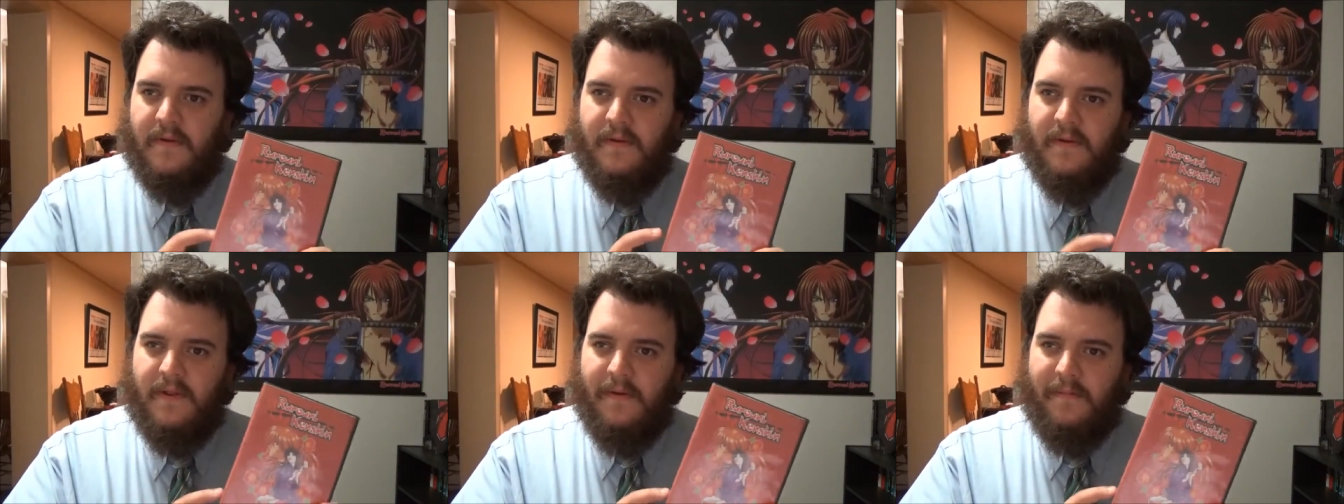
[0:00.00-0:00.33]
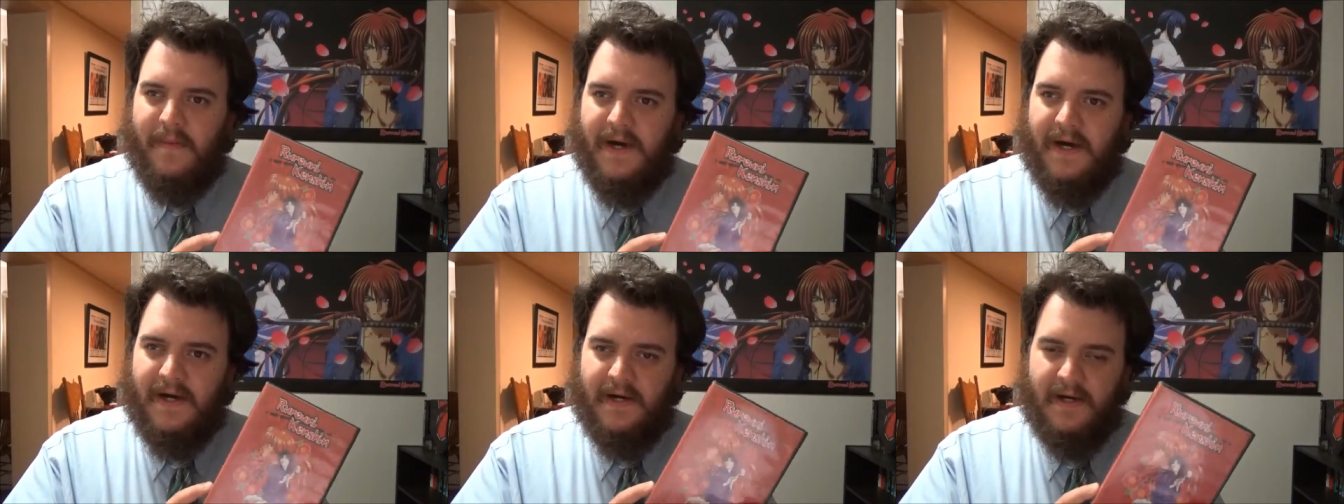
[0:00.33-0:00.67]
the
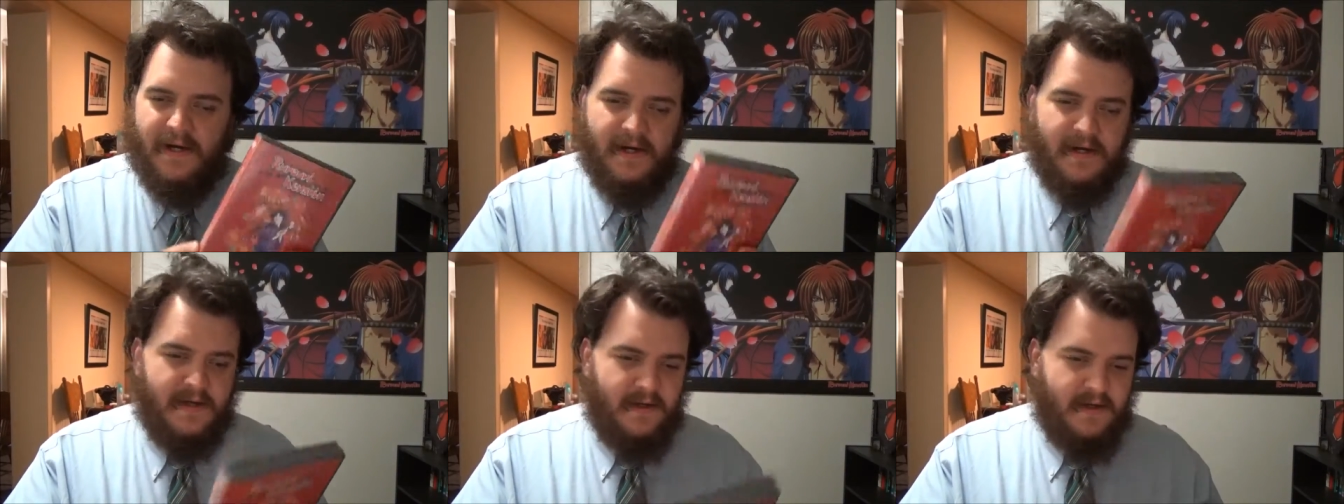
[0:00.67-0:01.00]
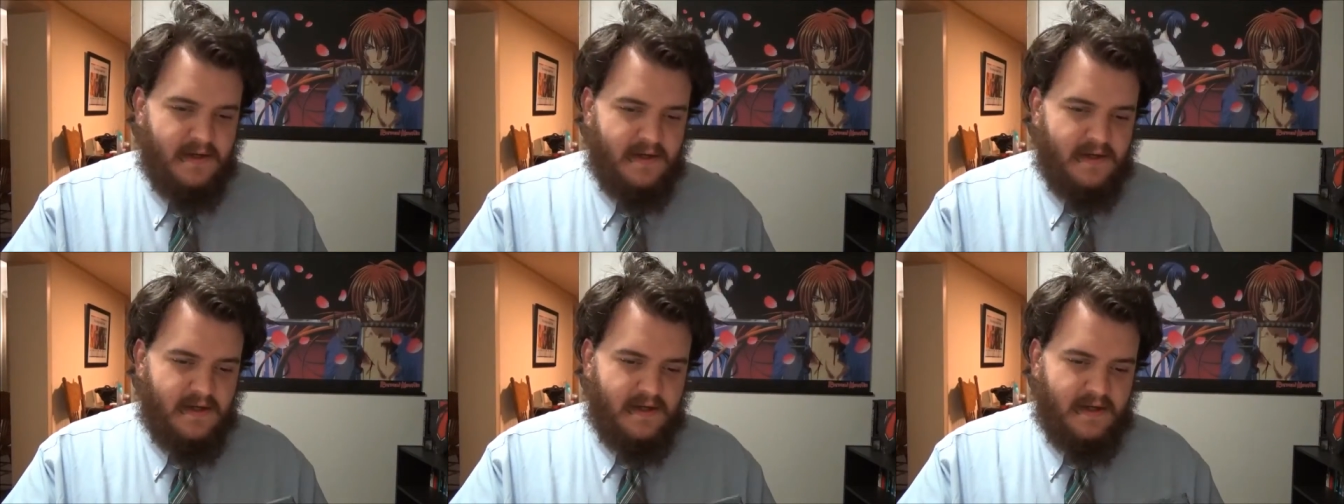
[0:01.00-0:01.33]
manga.
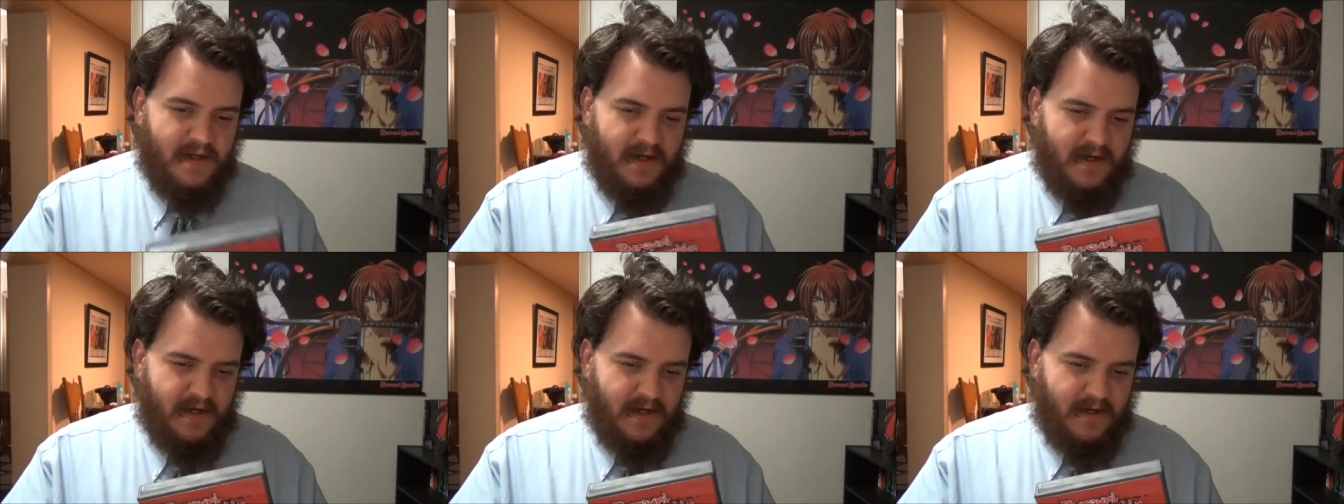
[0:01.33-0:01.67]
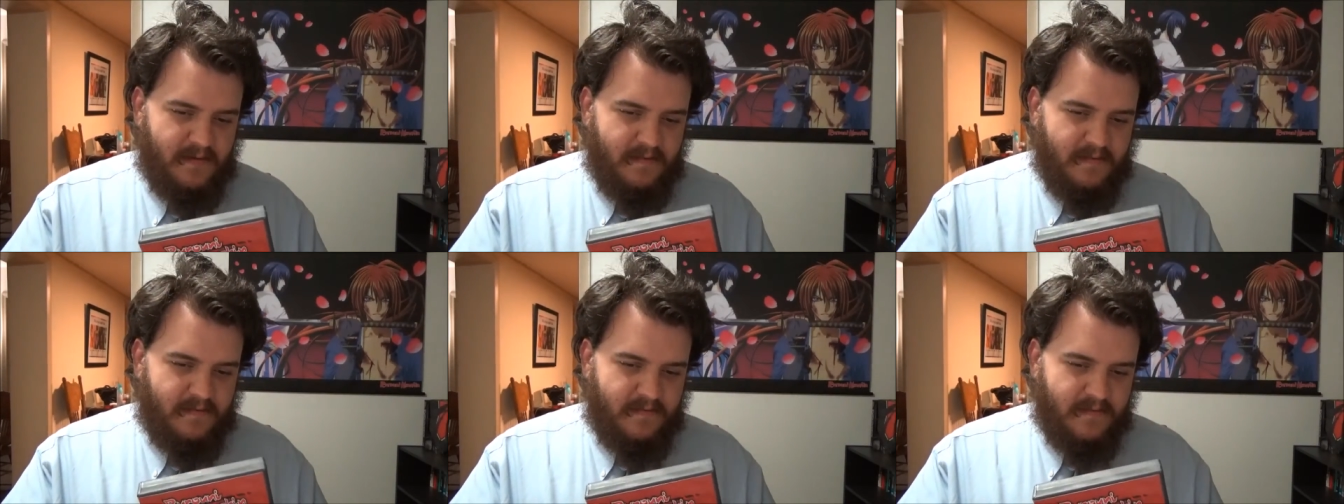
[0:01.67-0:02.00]

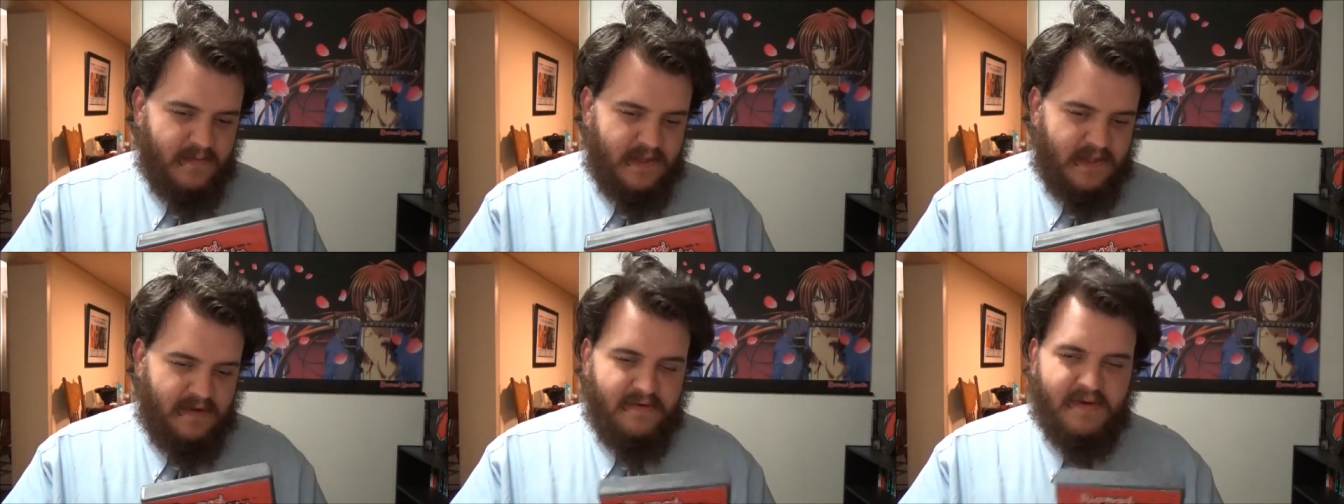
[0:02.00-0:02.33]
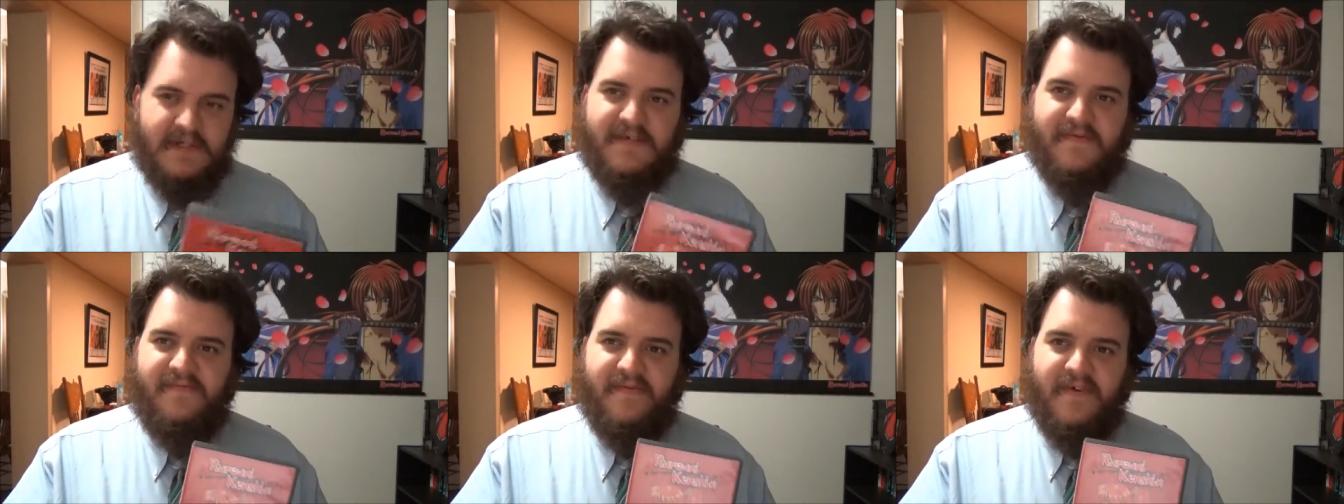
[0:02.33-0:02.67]
There
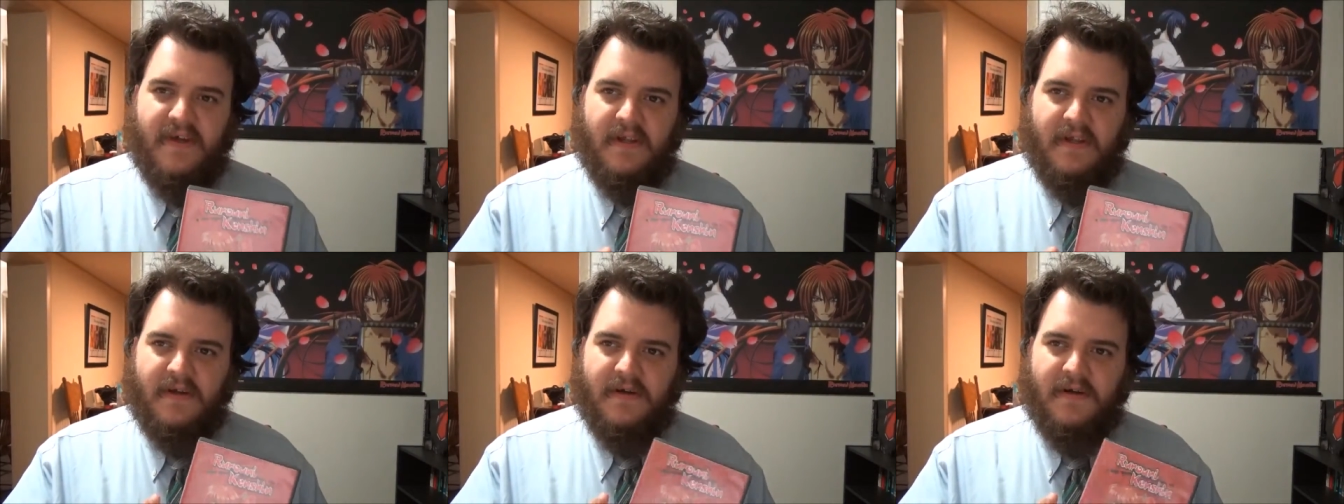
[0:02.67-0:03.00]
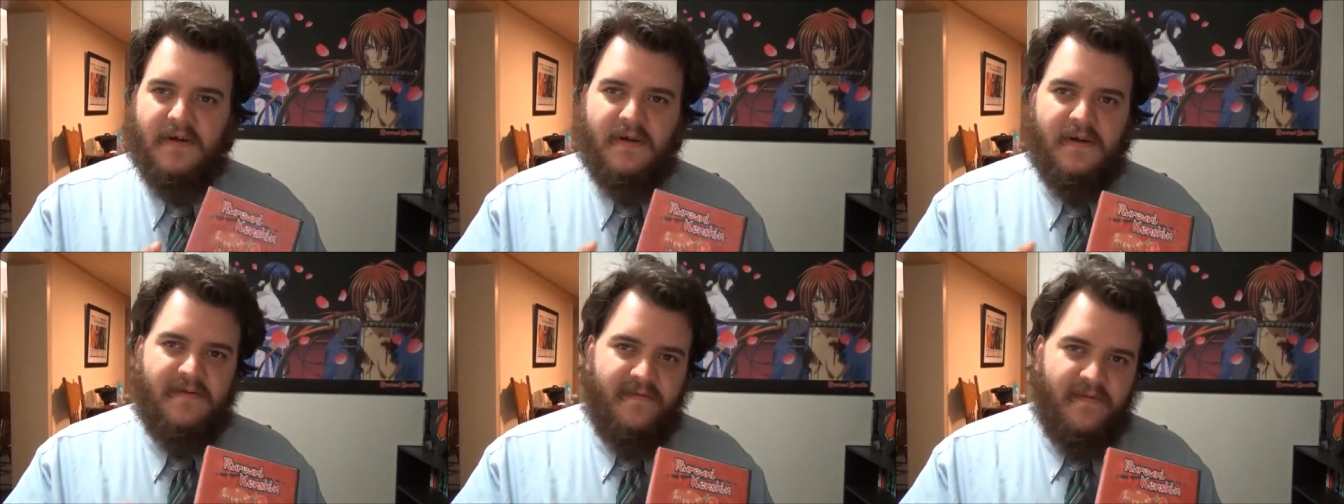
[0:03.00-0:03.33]
is filler,
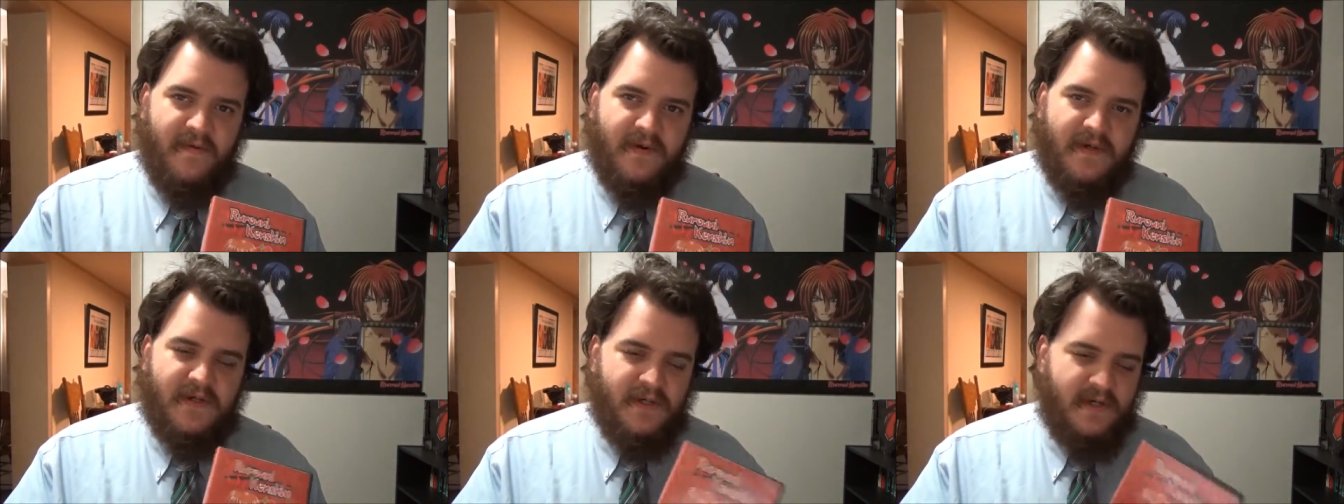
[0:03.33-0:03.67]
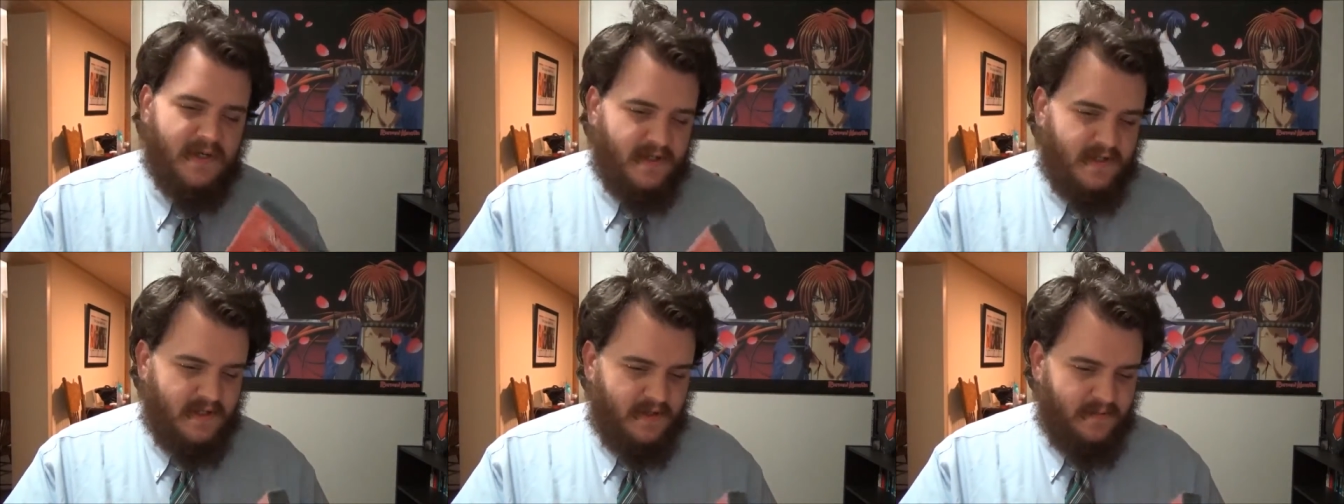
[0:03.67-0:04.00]

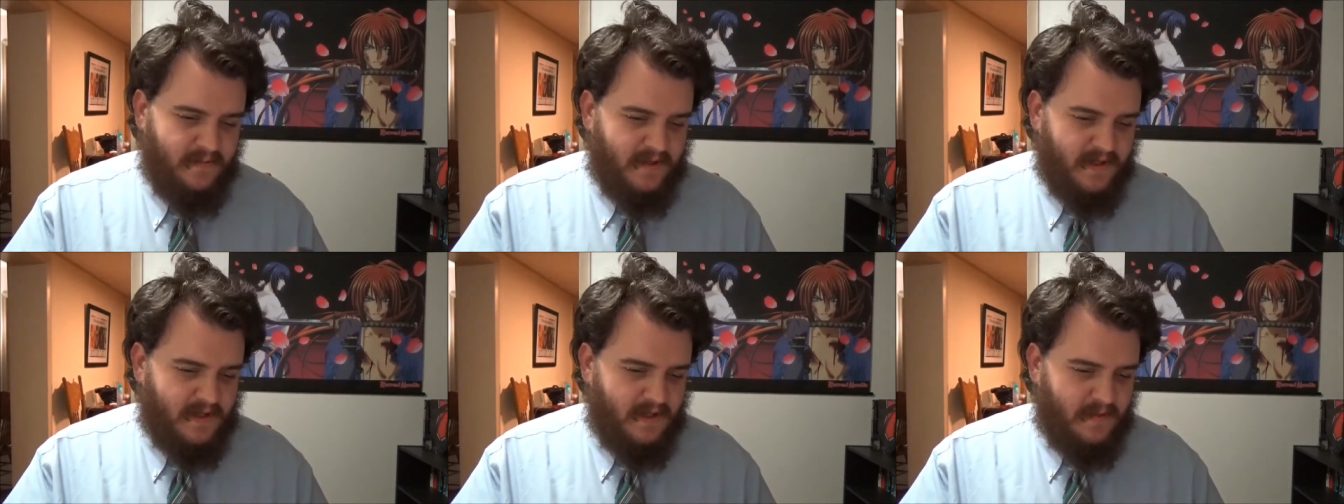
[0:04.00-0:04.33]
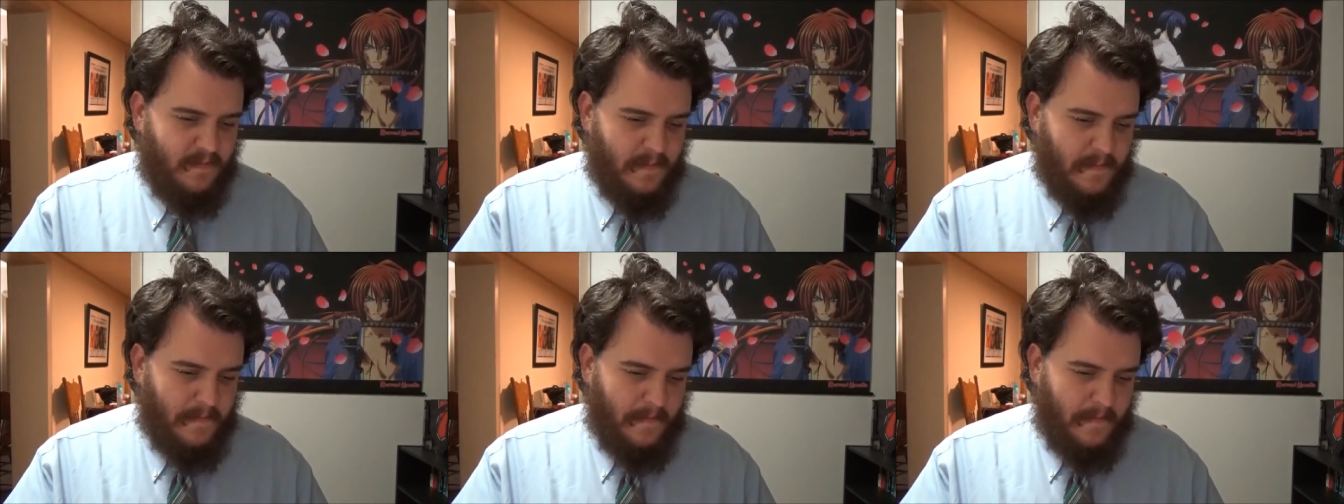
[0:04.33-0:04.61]
unfortunately, but